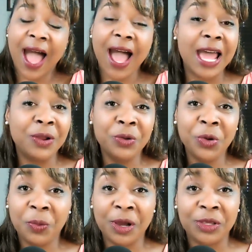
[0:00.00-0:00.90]
I don't
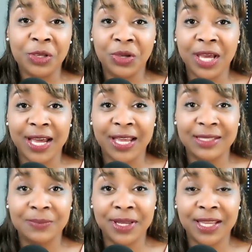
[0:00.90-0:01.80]
know about you
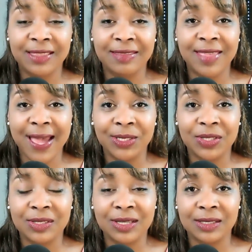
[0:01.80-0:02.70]
guys, but that
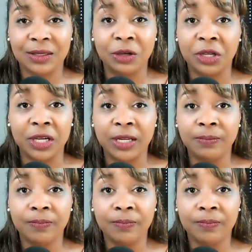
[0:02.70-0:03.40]
just doesn't look good.